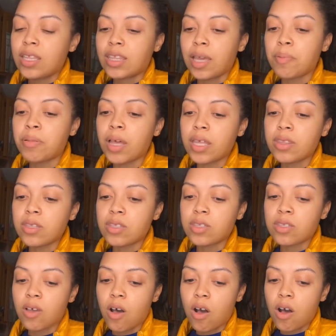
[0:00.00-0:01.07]
They play this
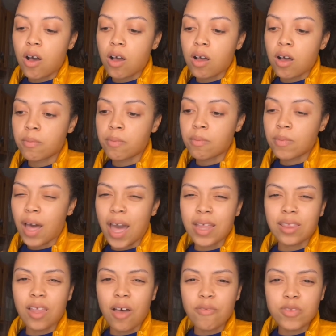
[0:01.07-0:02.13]
song I
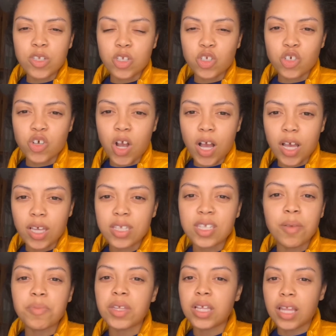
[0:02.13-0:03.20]
Love to Truck,
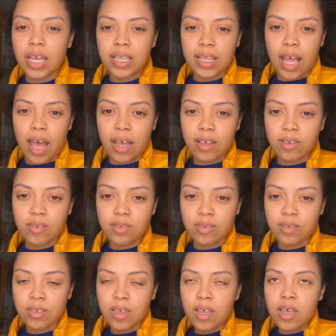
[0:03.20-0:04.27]
something like that,
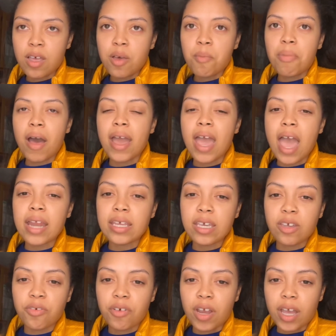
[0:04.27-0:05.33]
by
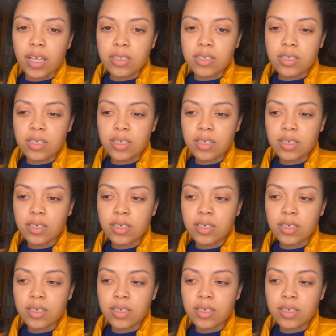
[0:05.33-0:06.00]
Eddy Grant.